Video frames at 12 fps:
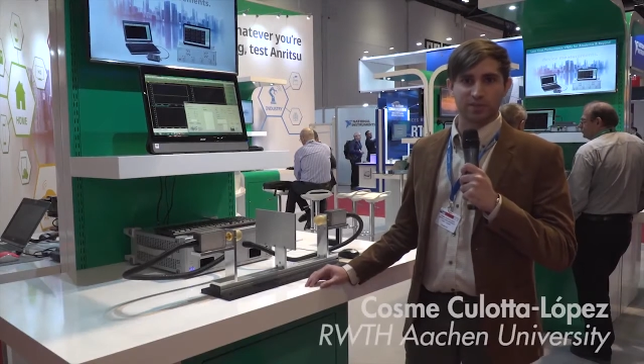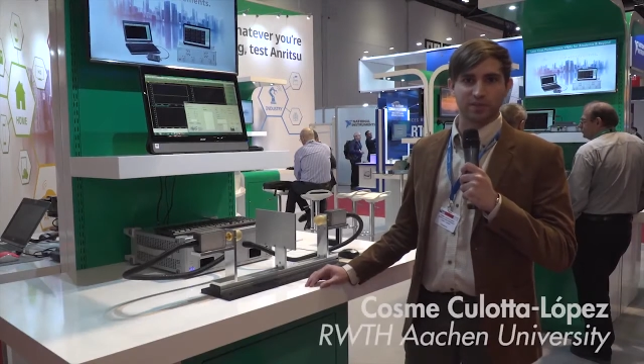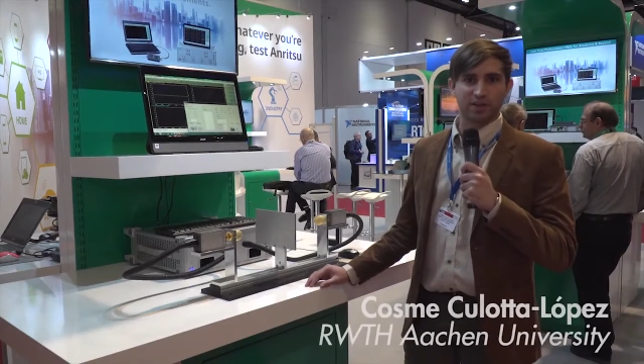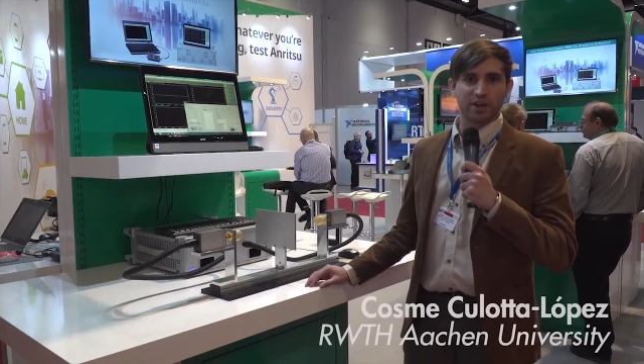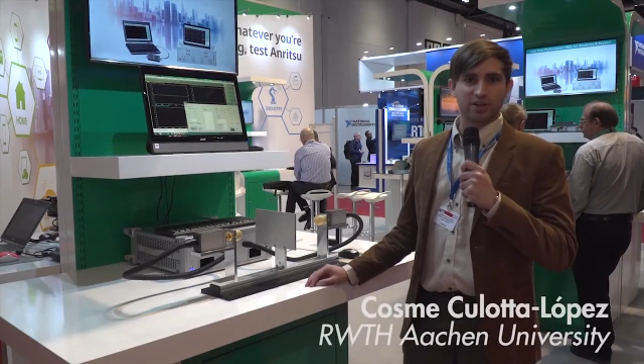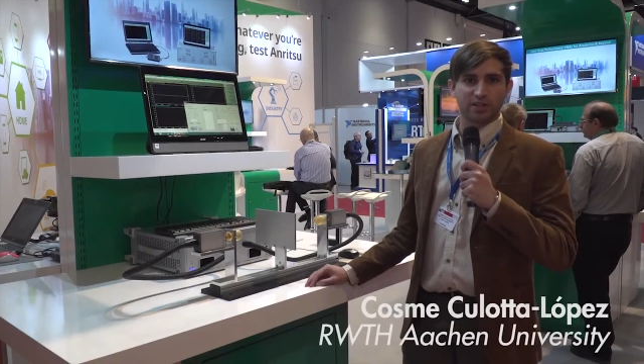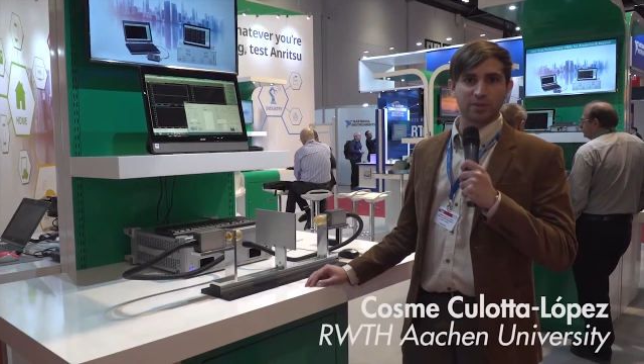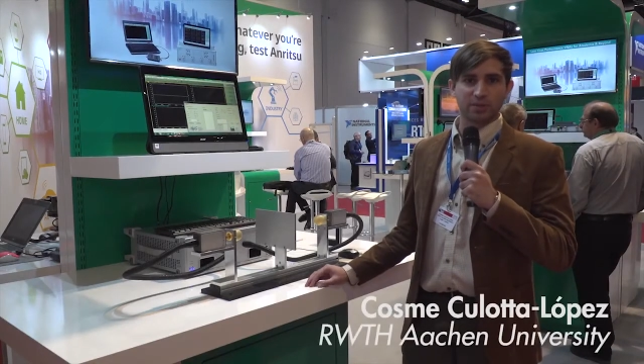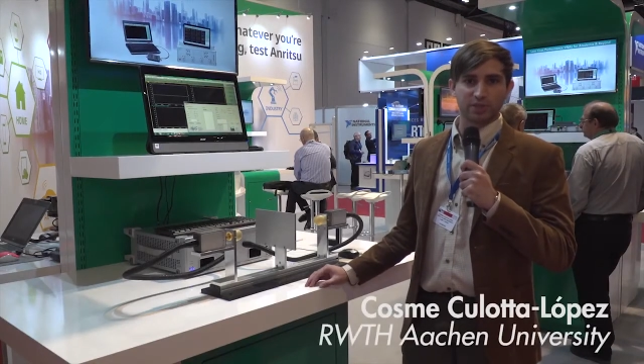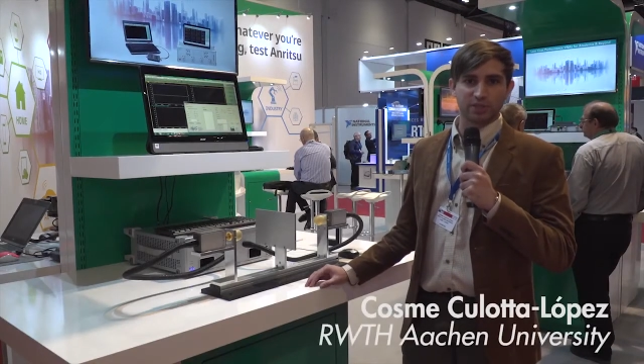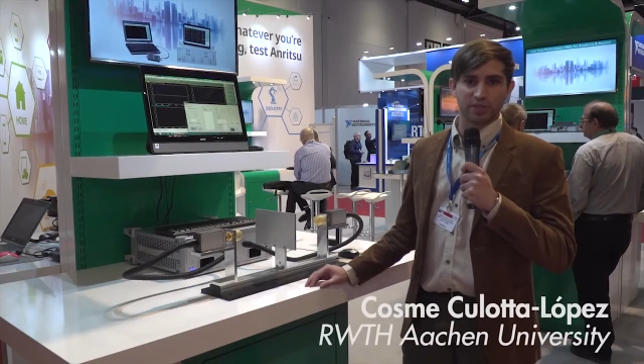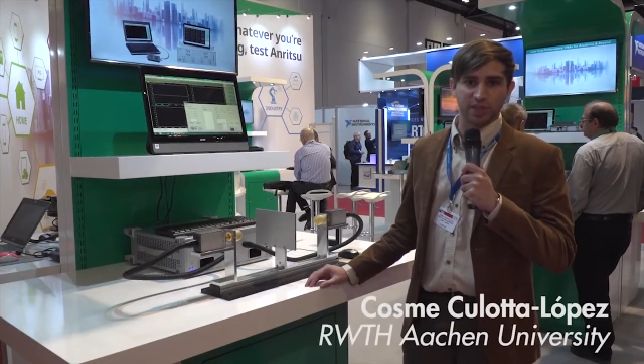from the
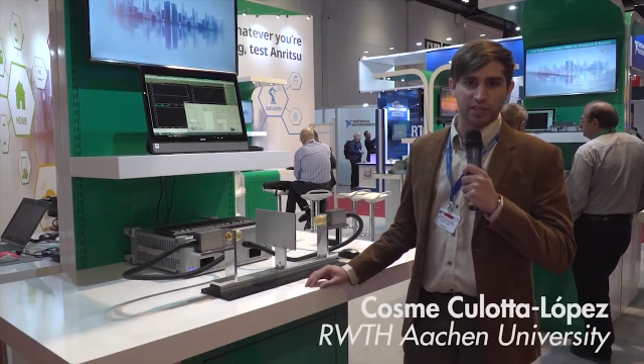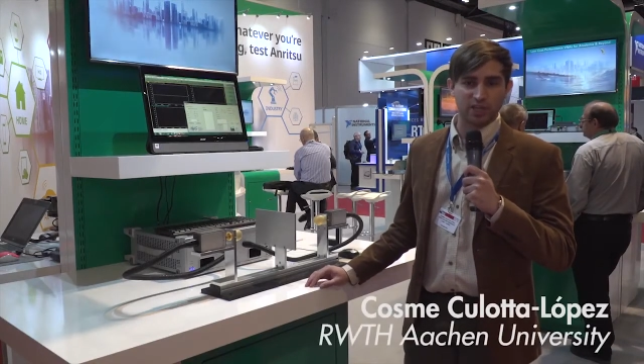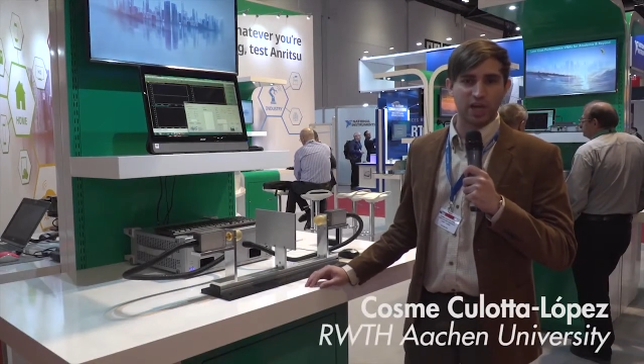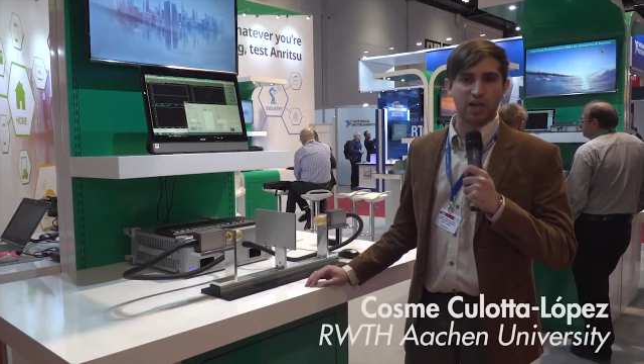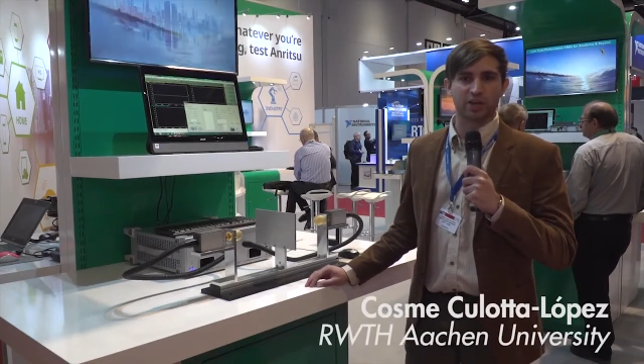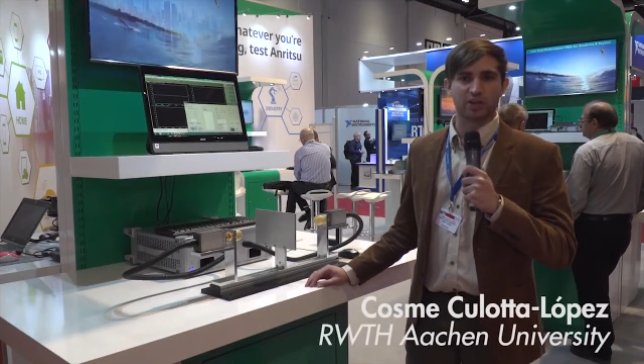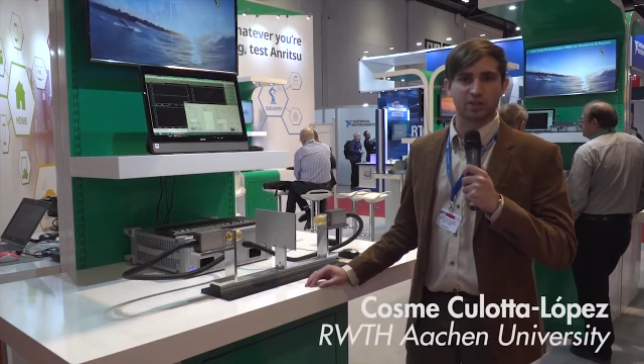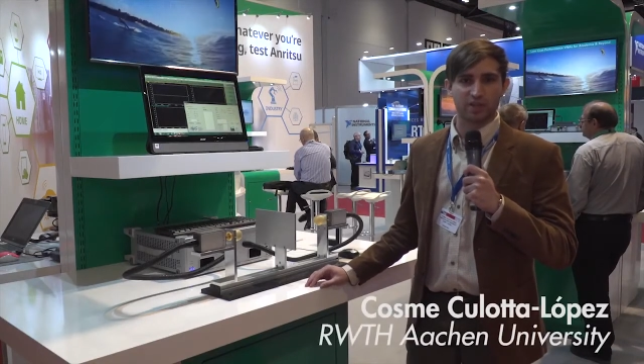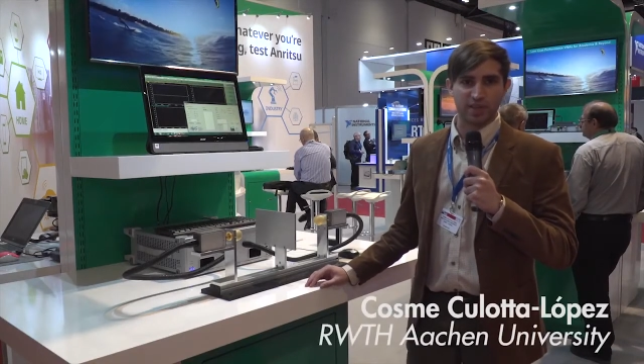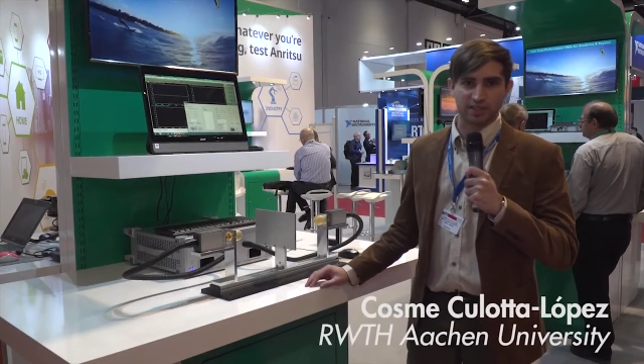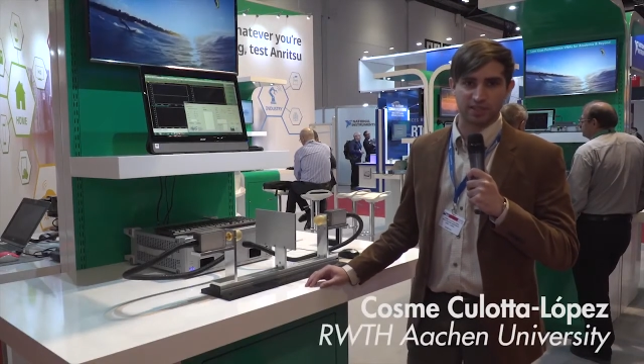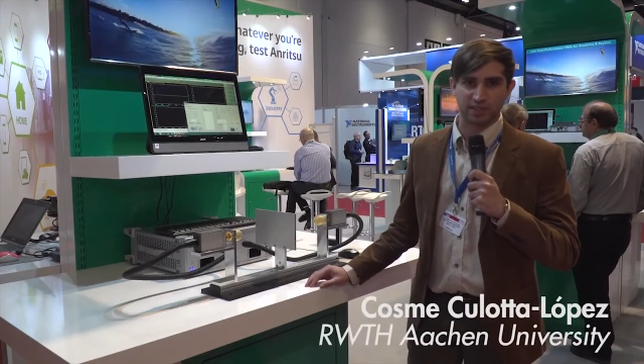RWTH Aachen
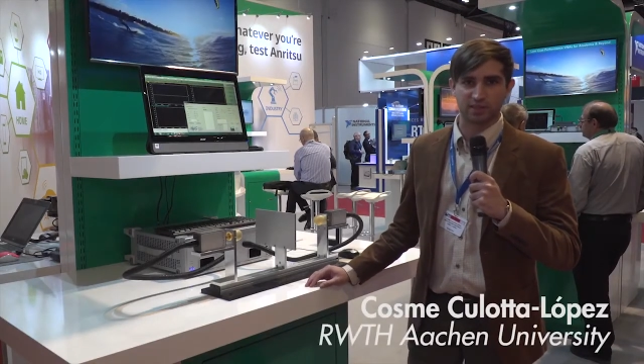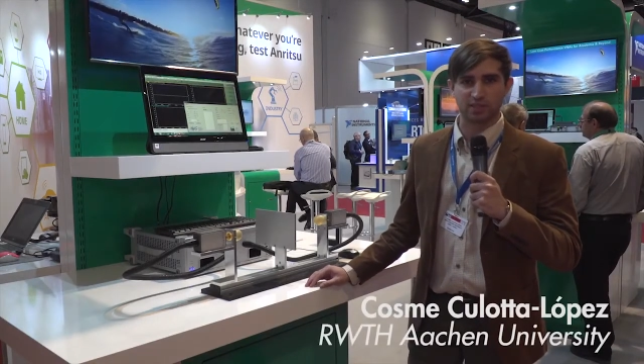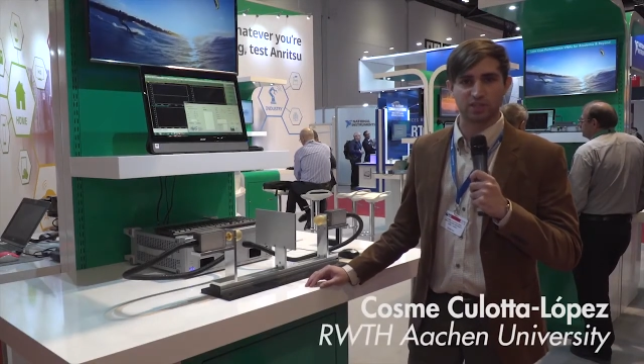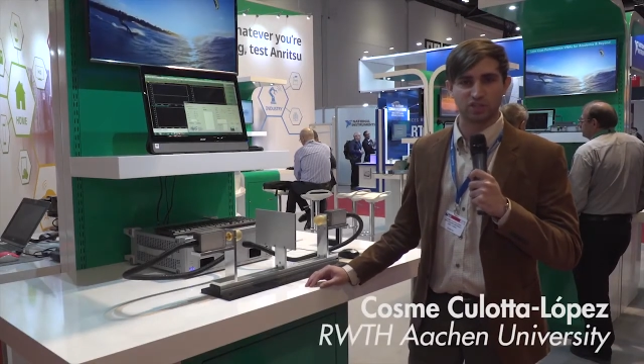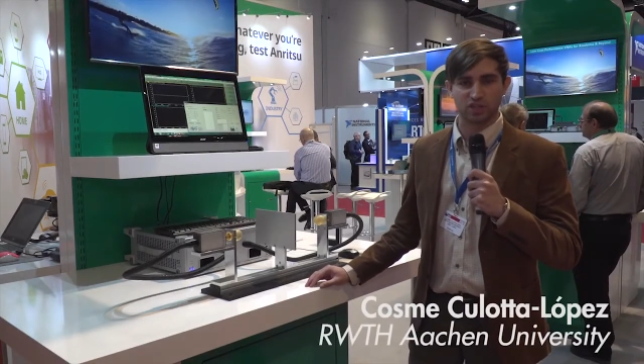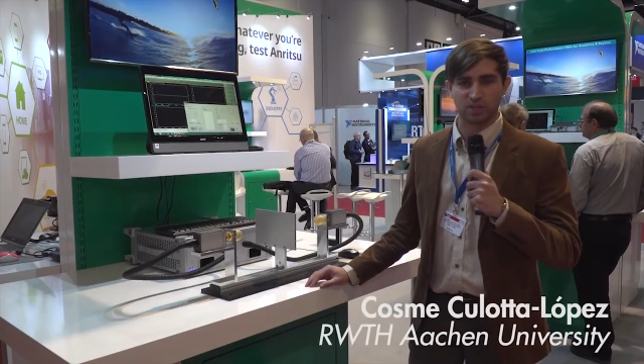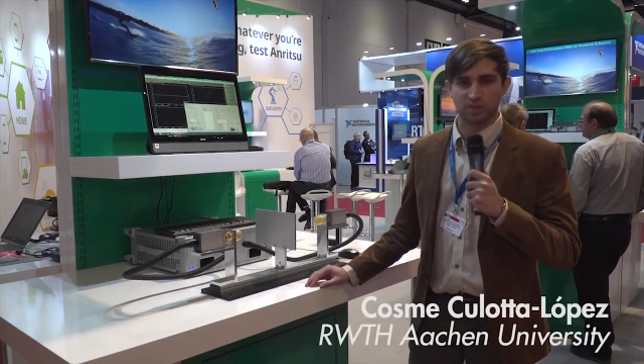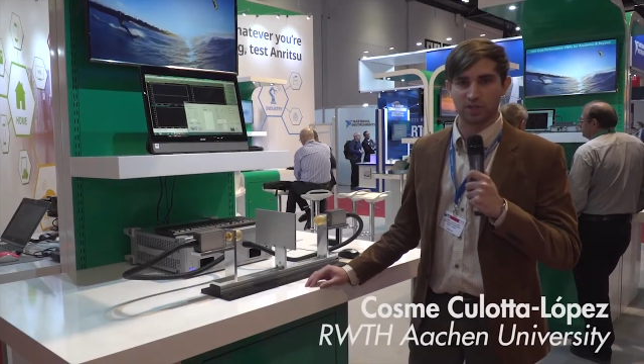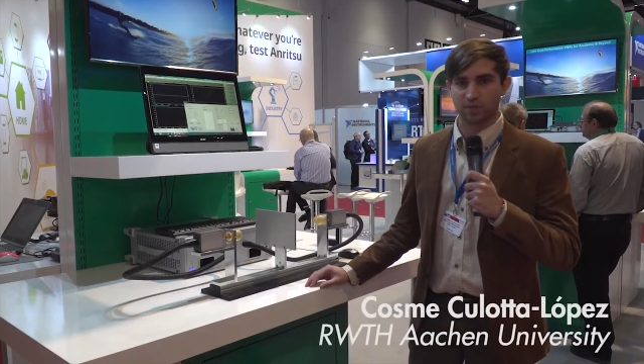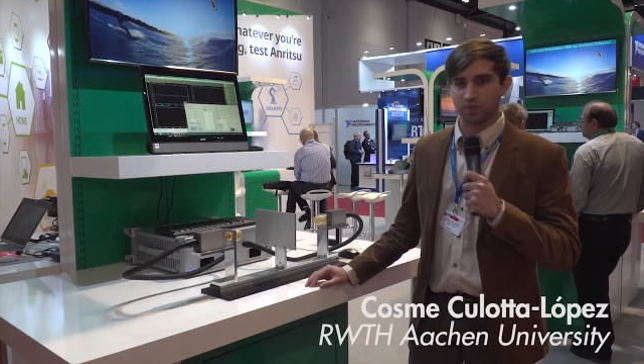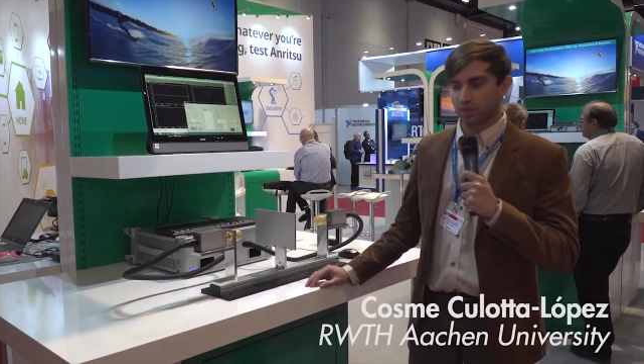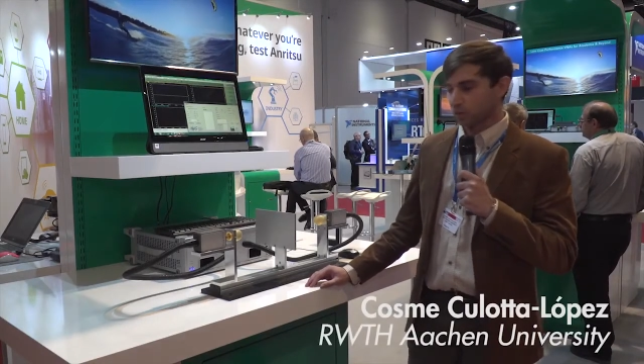University in Germany.